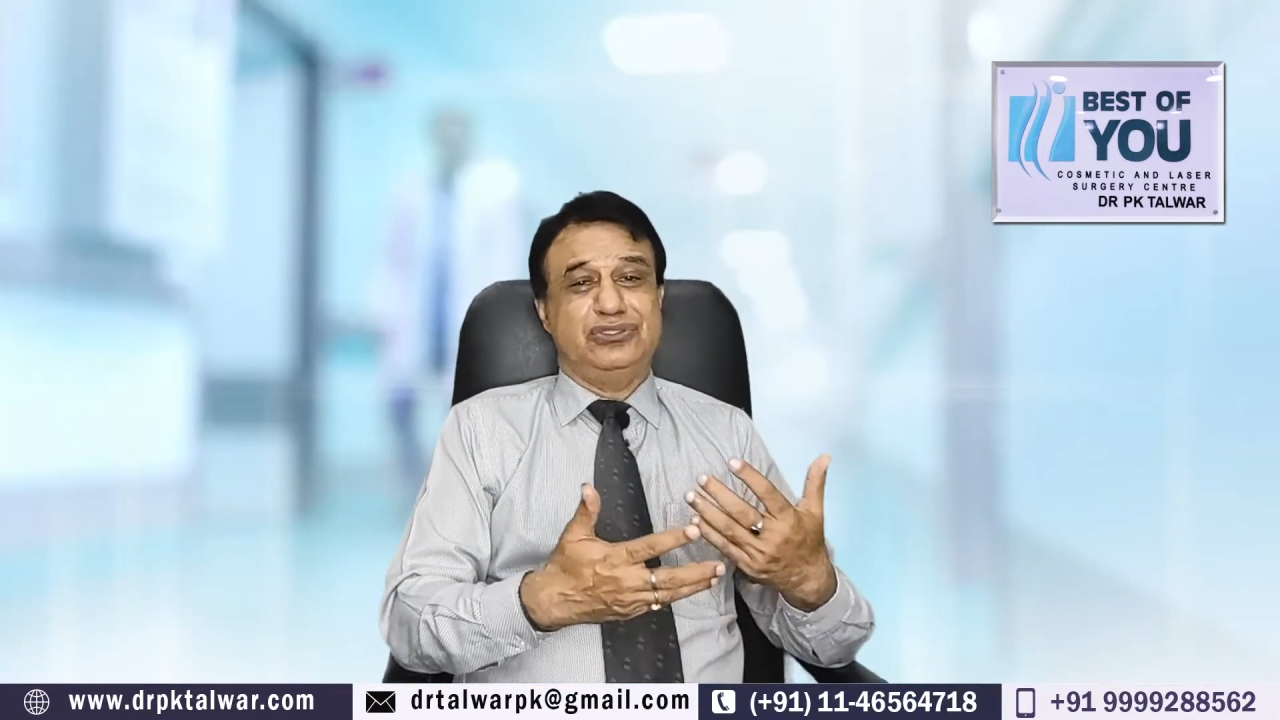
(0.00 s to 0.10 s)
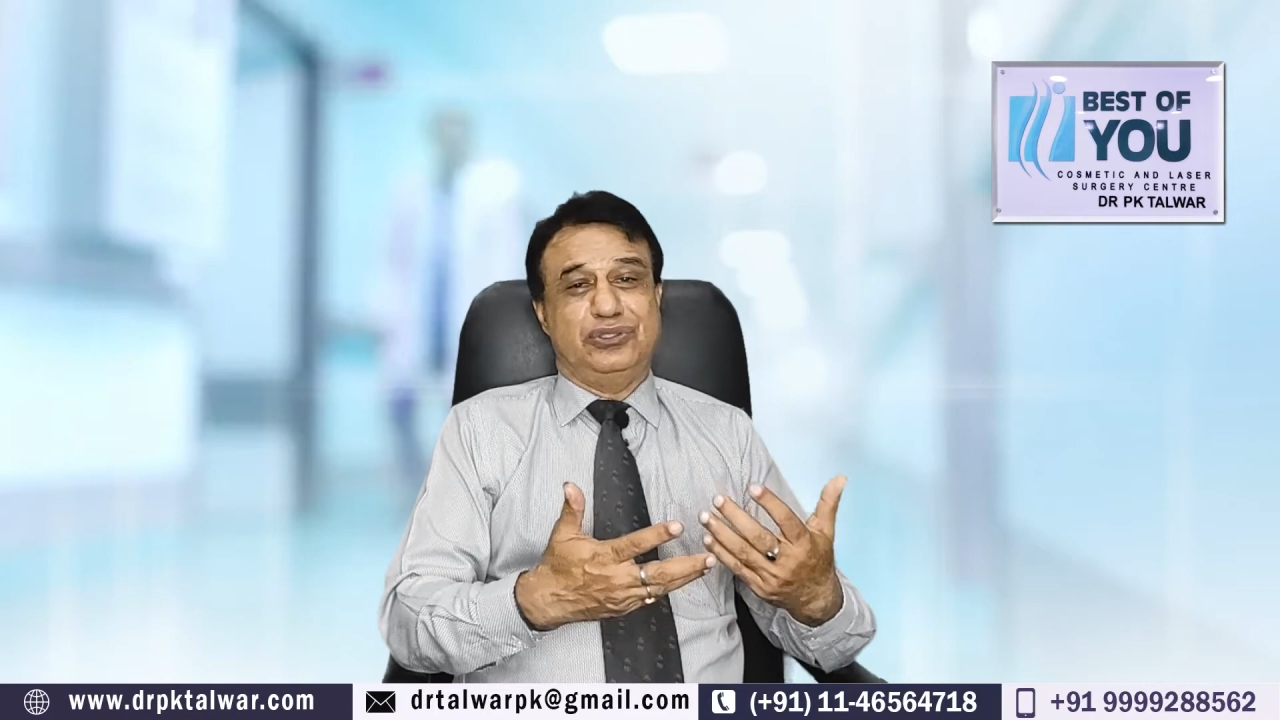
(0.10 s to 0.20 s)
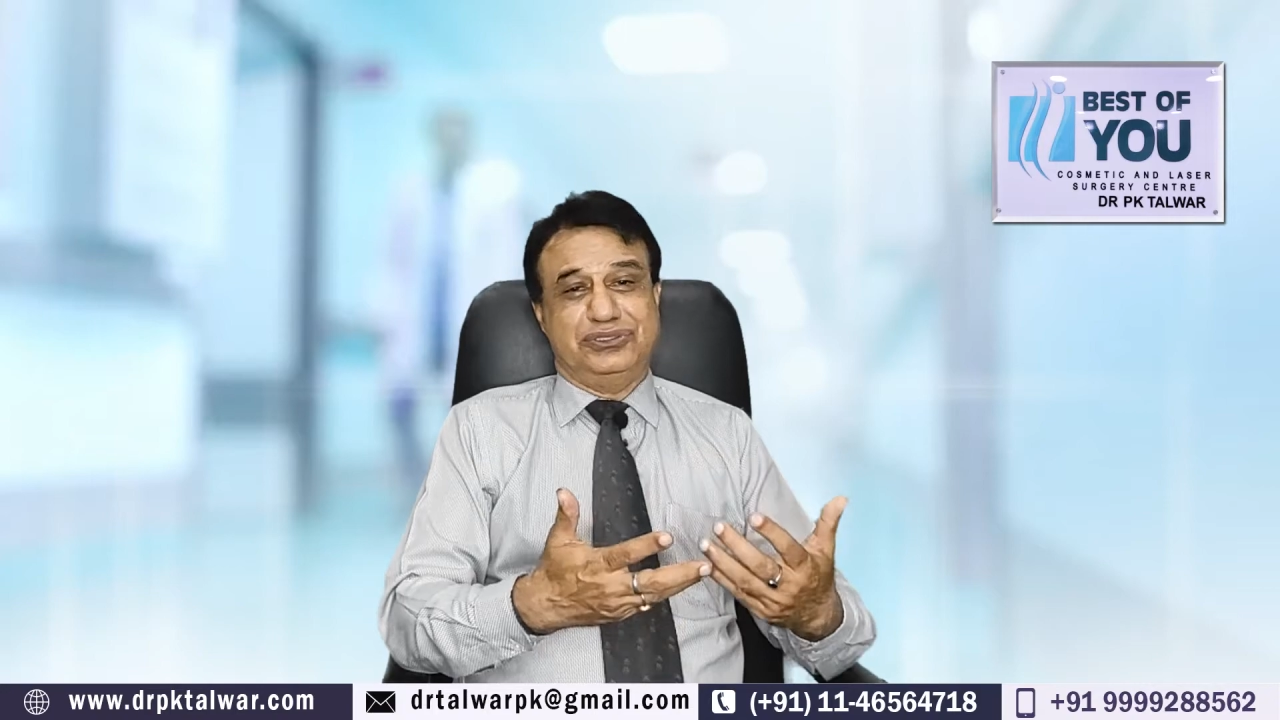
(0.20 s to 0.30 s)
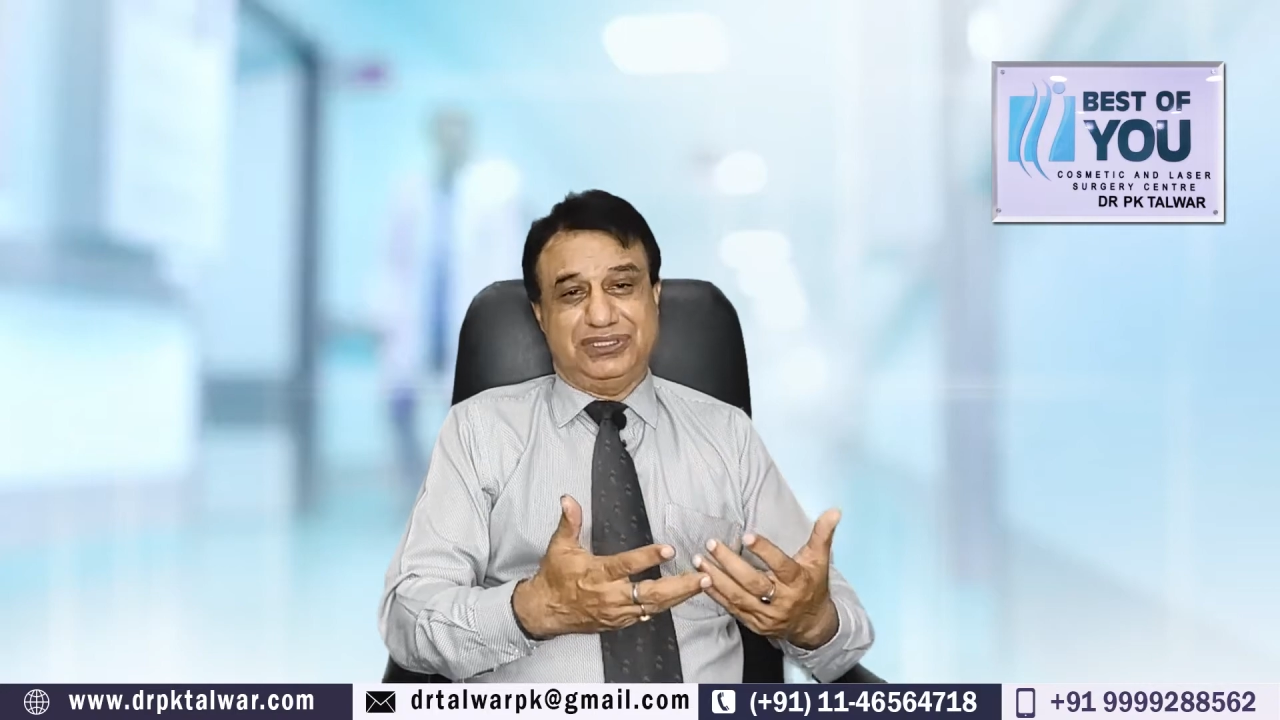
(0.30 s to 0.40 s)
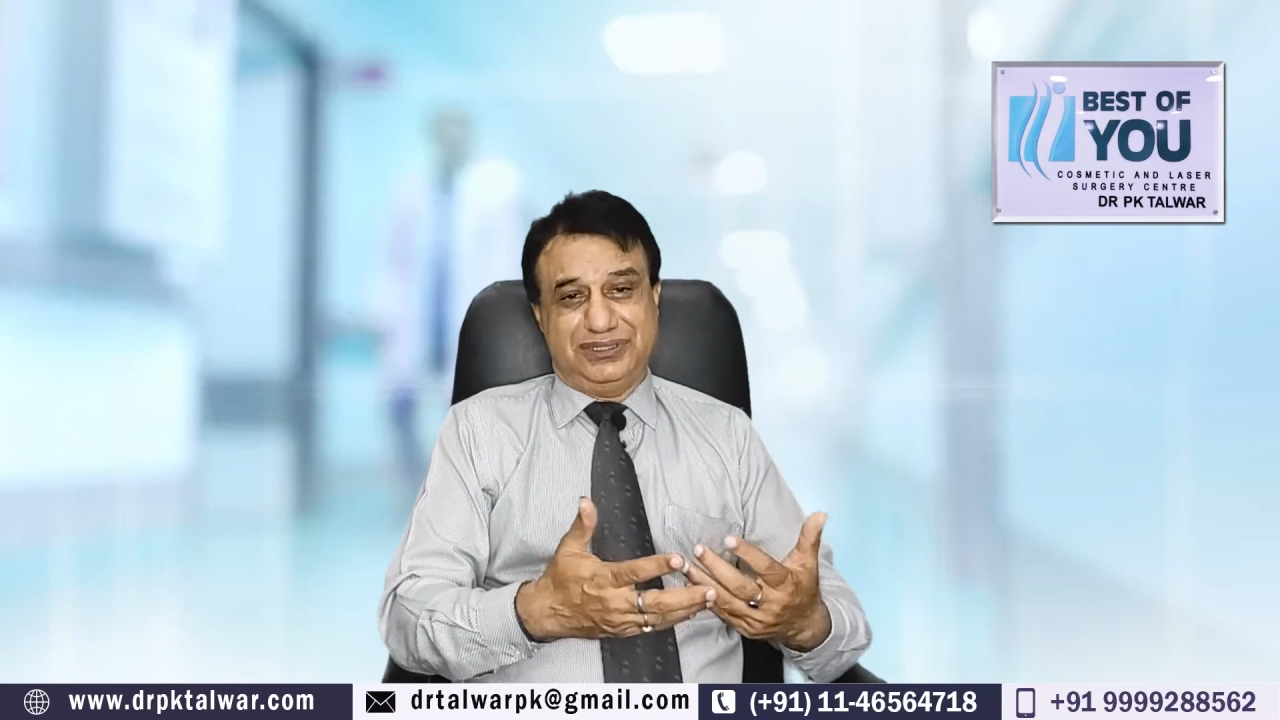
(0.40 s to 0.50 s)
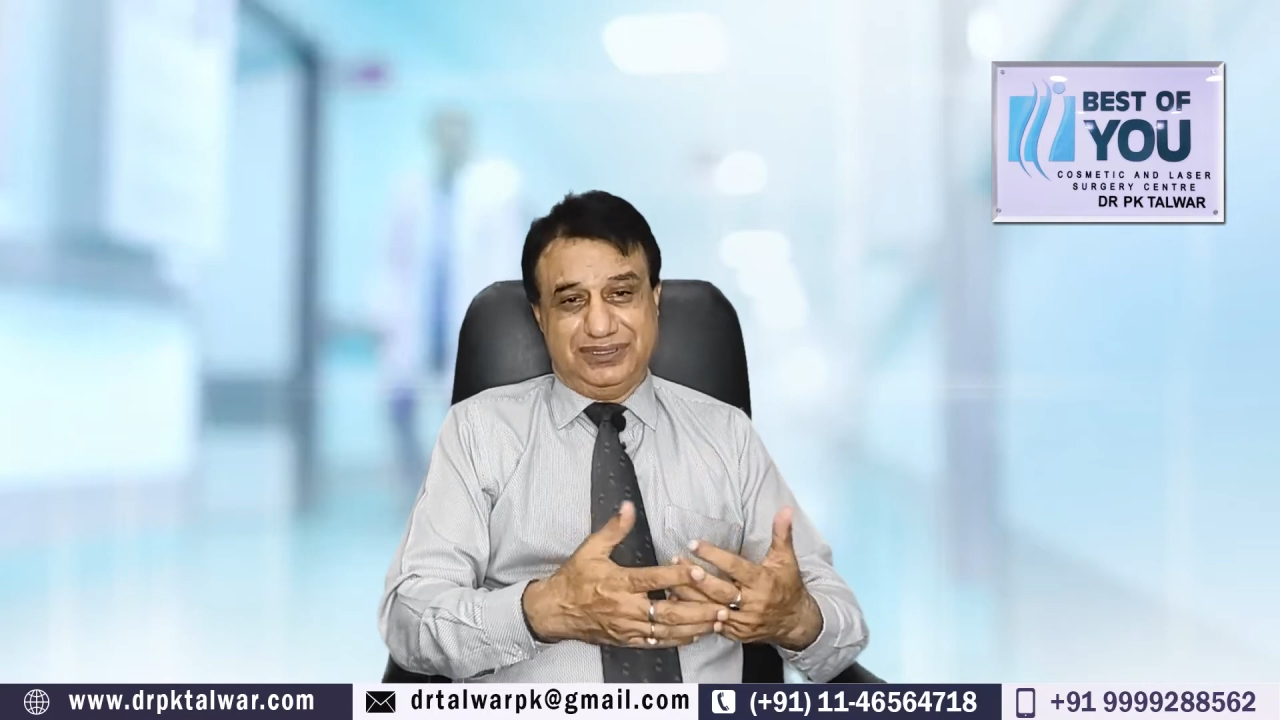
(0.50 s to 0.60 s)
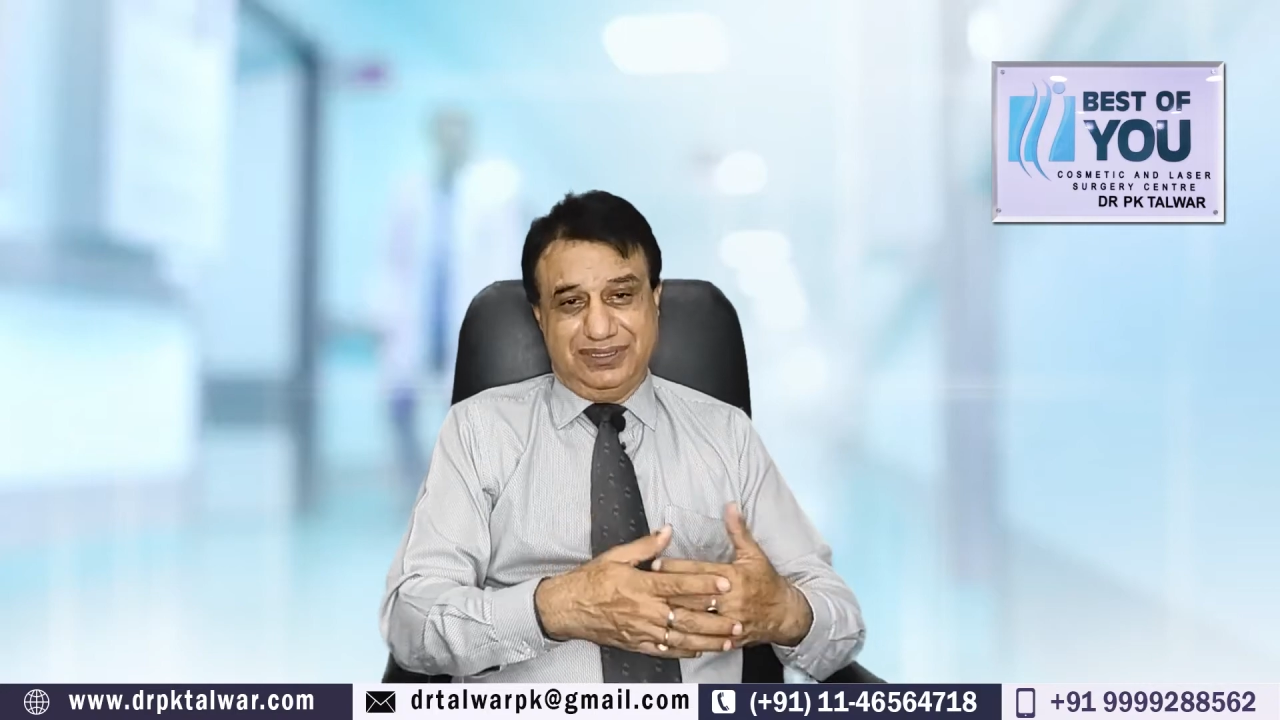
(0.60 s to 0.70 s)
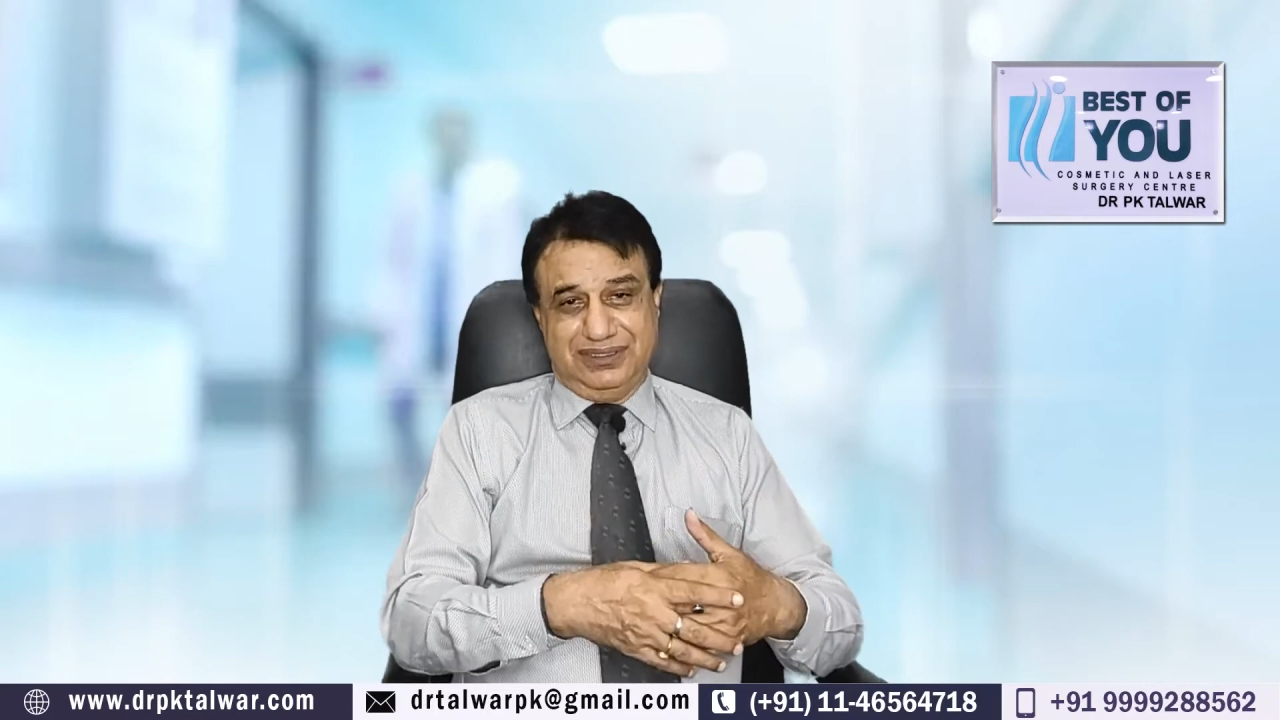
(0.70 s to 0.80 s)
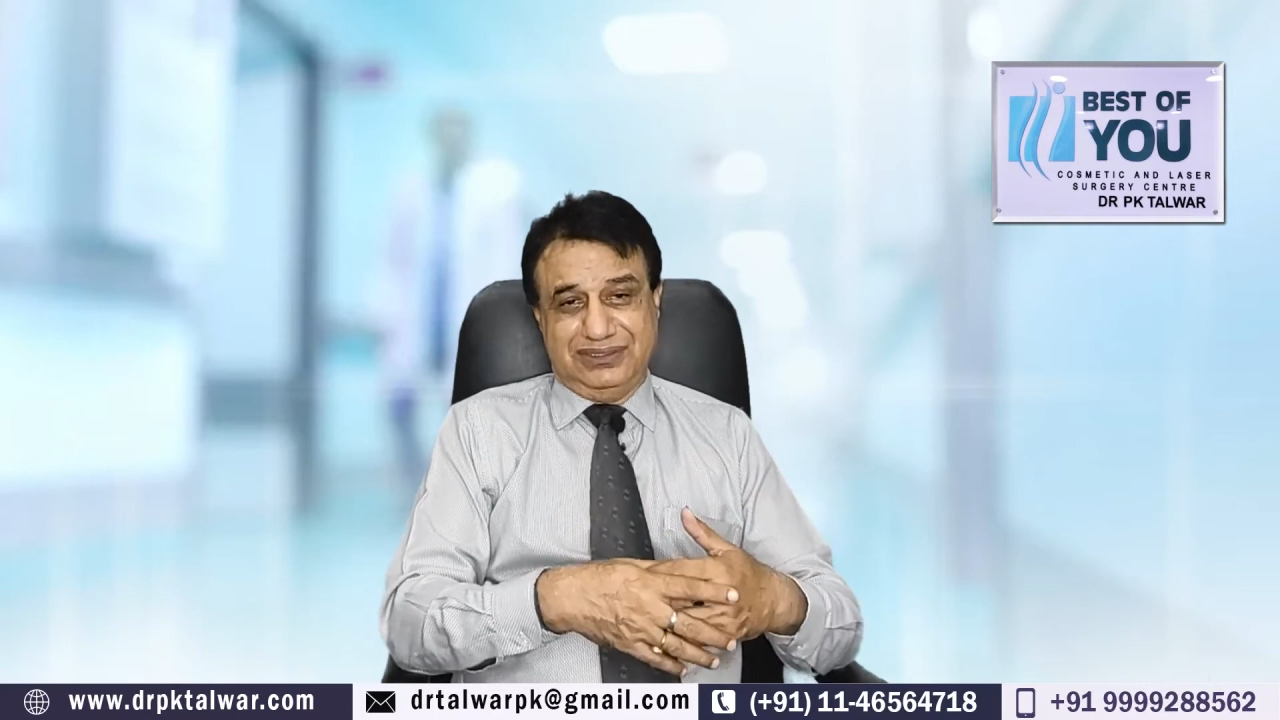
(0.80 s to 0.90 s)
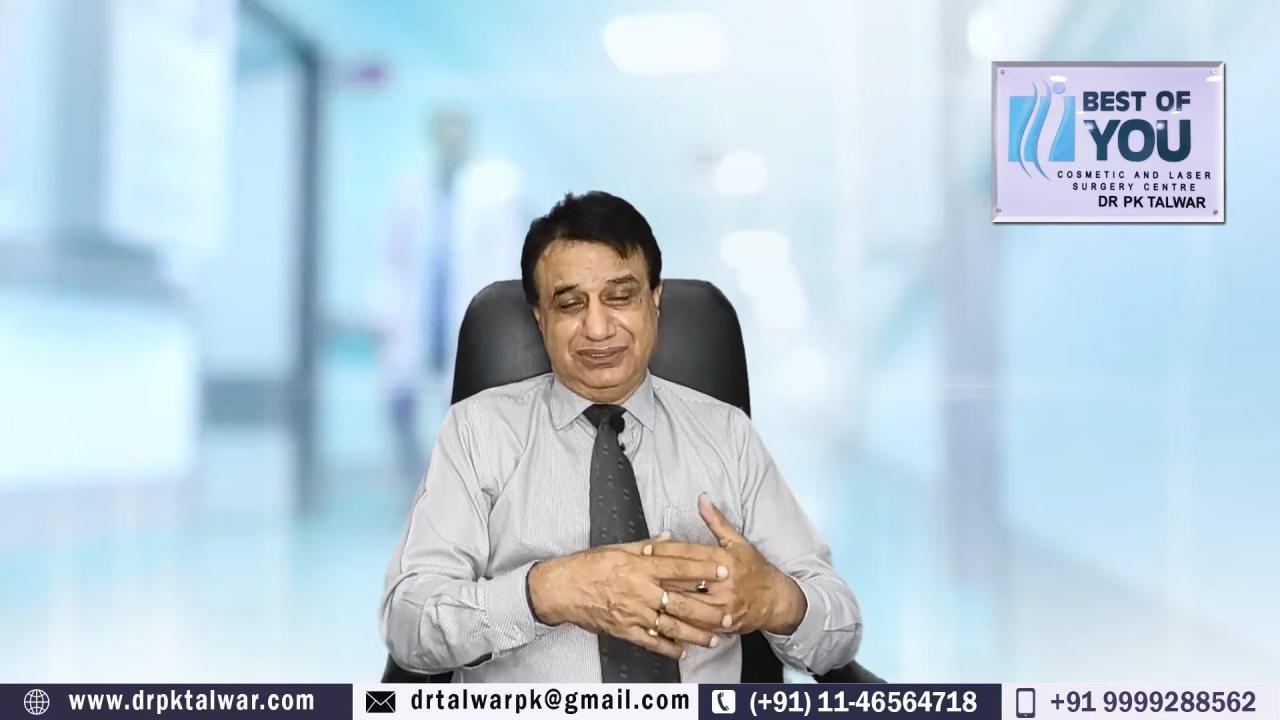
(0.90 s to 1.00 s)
non-surgical